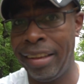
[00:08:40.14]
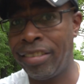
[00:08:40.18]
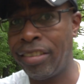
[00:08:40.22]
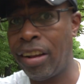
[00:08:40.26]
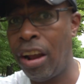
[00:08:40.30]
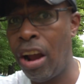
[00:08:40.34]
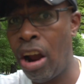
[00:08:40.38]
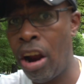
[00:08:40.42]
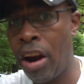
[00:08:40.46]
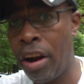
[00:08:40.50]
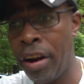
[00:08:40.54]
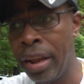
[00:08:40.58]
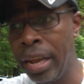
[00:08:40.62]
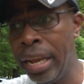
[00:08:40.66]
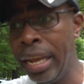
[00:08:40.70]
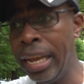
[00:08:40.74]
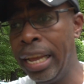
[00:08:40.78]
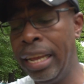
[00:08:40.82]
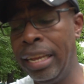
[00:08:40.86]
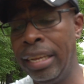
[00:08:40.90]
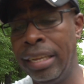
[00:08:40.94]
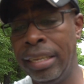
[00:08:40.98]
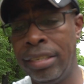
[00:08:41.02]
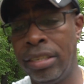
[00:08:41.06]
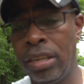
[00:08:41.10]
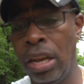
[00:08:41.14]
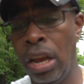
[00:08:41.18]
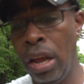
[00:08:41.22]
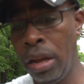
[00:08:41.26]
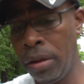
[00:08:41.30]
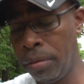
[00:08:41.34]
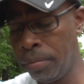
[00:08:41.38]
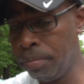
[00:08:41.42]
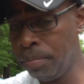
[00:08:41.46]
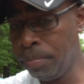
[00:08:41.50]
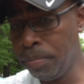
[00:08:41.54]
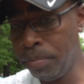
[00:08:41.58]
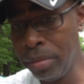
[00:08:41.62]
this car is
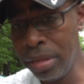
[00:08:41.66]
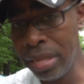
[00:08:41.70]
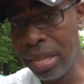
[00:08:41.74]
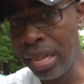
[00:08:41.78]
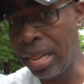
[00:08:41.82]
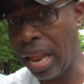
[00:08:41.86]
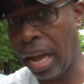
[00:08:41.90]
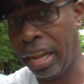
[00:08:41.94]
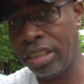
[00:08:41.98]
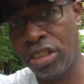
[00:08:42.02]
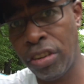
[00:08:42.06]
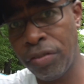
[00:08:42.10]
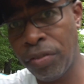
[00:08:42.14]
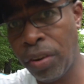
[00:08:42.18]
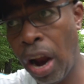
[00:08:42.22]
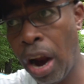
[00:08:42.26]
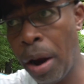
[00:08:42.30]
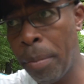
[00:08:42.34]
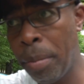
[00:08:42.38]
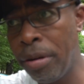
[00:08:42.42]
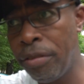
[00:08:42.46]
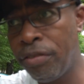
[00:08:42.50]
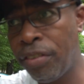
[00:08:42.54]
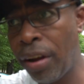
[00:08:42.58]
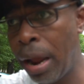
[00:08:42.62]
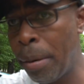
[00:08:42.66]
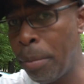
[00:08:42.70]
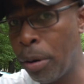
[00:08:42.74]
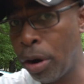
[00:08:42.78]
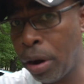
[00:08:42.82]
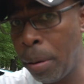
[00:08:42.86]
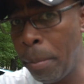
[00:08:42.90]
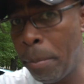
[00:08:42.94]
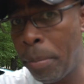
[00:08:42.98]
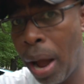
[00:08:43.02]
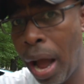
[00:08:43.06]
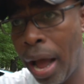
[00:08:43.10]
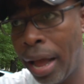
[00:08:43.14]
lots of carbon fiber
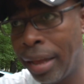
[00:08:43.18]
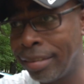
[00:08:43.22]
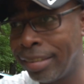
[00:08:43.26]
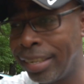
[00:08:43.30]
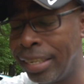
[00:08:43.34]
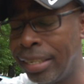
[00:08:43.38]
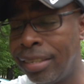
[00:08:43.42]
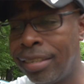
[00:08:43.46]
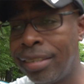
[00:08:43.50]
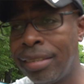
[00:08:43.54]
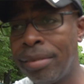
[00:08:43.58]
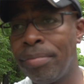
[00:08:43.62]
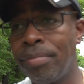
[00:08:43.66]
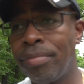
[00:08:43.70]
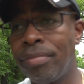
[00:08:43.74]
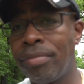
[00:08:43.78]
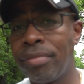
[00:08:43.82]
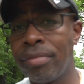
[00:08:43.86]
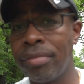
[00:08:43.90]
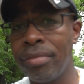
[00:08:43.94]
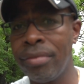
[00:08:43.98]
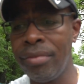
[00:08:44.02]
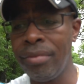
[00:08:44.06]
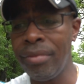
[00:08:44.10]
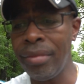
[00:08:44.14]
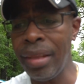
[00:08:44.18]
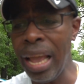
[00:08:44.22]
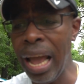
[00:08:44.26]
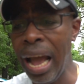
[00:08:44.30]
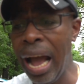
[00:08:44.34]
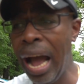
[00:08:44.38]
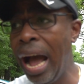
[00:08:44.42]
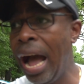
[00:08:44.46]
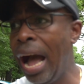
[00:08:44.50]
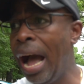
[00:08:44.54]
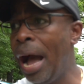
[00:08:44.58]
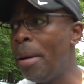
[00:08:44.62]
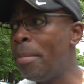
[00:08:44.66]
composites,
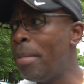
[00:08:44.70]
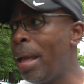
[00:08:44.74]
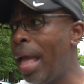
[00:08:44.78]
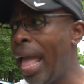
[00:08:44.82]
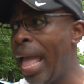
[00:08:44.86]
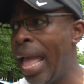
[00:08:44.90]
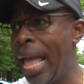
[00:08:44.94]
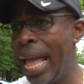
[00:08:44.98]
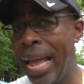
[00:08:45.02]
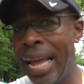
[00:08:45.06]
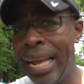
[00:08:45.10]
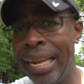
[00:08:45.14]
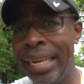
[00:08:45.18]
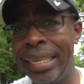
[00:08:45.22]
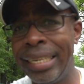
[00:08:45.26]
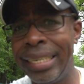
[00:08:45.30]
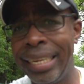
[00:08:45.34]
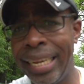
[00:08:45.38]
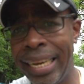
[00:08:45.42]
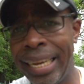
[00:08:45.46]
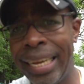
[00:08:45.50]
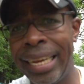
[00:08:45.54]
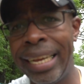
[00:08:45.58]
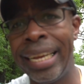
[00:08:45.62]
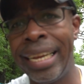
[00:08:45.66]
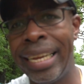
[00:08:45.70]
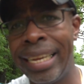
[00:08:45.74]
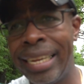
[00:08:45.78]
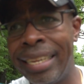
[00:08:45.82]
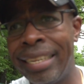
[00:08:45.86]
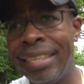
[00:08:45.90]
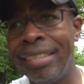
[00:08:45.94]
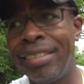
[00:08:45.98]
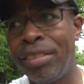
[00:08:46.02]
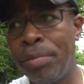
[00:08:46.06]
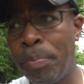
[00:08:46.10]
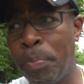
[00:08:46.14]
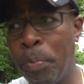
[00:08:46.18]
and it
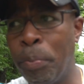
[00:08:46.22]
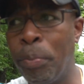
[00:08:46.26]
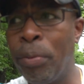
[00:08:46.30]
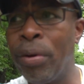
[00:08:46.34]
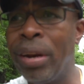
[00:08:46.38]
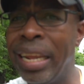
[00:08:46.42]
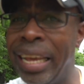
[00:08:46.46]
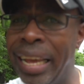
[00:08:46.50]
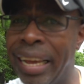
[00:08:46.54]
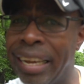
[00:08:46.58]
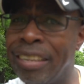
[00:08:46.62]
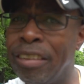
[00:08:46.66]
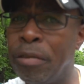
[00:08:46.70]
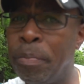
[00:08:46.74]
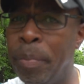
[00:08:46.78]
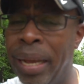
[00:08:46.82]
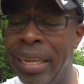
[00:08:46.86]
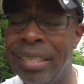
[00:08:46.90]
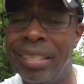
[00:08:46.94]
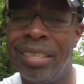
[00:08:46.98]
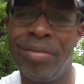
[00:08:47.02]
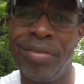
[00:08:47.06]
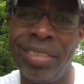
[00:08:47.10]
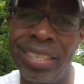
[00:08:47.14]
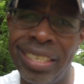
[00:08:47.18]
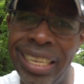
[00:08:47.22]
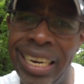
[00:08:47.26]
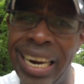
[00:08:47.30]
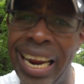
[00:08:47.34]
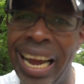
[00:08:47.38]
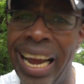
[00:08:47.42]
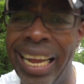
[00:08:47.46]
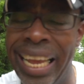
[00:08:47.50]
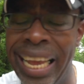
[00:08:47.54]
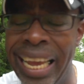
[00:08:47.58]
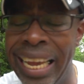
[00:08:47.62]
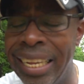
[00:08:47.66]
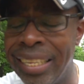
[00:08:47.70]
is pretty expensive. It's an
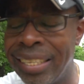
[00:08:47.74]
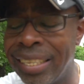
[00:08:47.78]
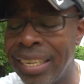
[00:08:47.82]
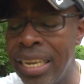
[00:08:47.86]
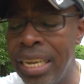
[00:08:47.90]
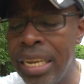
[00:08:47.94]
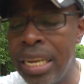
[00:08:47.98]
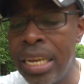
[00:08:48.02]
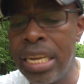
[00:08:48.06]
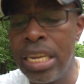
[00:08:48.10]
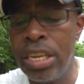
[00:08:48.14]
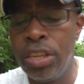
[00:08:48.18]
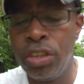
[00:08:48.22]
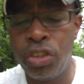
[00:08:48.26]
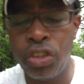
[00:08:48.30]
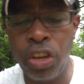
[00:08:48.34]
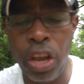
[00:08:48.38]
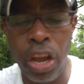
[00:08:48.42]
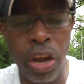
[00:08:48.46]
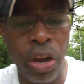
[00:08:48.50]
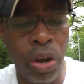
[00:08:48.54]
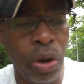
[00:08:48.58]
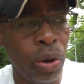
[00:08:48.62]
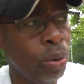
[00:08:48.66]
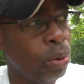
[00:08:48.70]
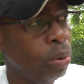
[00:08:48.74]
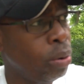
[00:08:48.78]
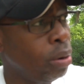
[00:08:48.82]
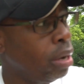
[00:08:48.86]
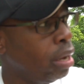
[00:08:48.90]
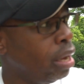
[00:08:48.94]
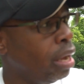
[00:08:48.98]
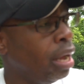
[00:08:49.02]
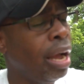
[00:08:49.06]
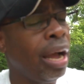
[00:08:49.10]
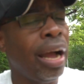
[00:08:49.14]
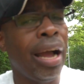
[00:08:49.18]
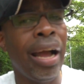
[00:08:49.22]
i8. So
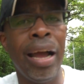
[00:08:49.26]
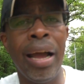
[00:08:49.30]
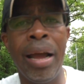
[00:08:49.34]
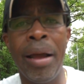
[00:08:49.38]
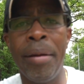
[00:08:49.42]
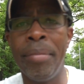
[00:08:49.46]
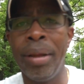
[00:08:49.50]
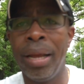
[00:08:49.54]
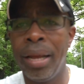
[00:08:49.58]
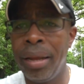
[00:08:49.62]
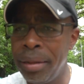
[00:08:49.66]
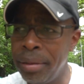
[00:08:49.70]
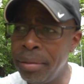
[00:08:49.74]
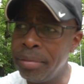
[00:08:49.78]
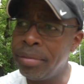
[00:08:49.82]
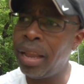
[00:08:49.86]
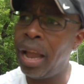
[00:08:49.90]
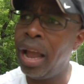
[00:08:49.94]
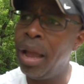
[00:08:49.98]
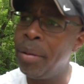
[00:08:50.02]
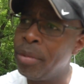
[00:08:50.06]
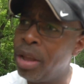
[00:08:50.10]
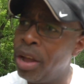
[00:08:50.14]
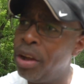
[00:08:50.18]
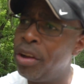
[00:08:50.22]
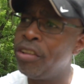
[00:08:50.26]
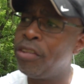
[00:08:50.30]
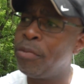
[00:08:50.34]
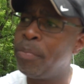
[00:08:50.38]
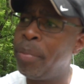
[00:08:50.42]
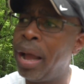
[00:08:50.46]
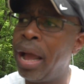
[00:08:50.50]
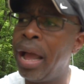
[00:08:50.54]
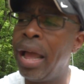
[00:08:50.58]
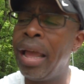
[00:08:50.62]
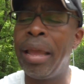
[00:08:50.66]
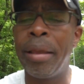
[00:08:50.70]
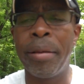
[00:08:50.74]
time goes
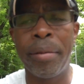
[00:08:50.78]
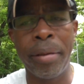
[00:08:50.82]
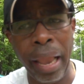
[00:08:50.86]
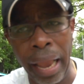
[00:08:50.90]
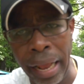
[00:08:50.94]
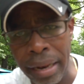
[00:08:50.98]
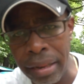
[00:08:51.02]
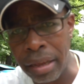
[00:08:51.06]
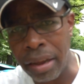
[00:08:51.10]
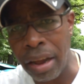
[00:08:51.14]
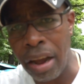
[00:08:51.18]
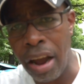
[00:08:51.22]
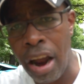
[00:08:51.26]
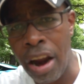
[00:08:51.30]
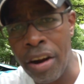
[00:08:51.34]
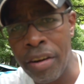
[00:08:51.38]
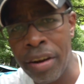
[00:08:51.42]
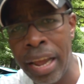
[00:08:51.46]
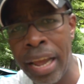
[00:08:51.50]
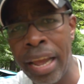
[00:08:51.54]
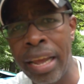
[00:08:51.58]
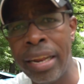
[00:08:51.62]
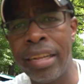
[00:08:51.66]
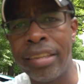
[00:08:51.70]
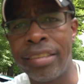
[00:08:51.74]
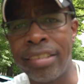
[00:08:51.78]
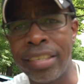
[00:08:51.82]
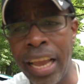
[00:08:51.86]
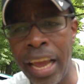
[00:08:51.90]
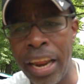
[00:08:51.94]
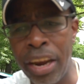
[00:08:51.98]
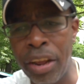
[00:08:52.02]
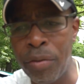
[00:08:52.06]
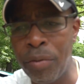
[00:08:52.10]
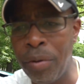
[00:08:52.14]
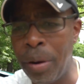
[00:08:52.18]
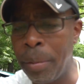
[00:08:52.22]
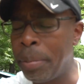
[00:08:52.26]
by, get the car in, it's
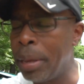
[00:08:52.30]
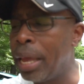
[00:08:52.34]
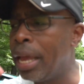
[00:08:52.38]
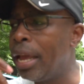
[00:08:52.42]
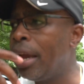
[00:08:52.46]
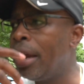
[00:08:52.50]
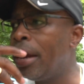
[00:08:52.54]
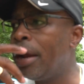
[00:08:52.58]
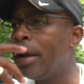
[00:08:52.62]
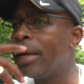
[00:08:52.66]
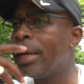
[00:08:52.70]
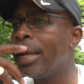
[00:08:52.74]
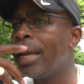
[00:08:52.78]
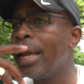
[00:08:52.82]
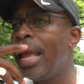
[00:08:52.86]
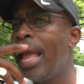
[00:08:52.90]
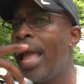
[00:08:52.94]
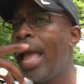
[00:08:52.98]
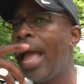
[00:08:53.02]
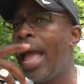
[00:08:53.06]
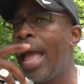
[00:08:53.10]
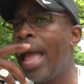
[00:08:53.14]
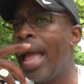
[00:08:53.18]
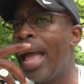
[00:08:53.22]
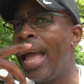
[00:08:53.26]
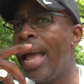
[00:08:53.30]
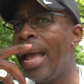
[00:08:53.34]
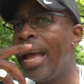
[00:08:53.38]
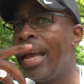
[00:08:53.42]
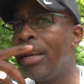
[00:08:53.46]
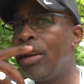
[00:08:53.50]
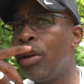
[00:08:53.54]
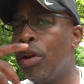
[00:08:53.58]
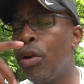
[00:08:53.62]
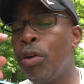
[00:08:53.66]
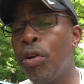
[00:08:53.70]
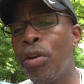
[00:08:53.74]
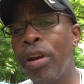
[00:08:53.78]
getting repaired,
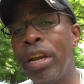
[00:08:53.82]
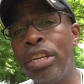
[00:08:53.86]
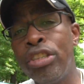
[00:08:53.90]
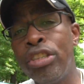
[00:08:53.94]
and her